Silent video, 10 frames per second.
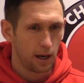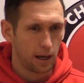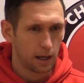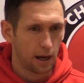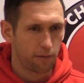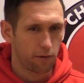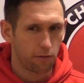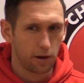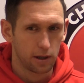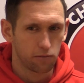the gaffer
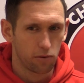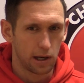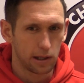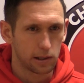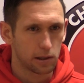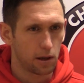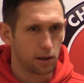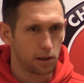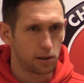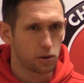has really
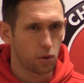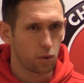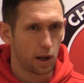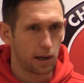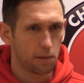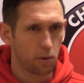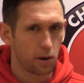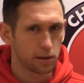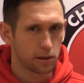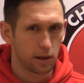installed that in the
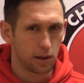boys.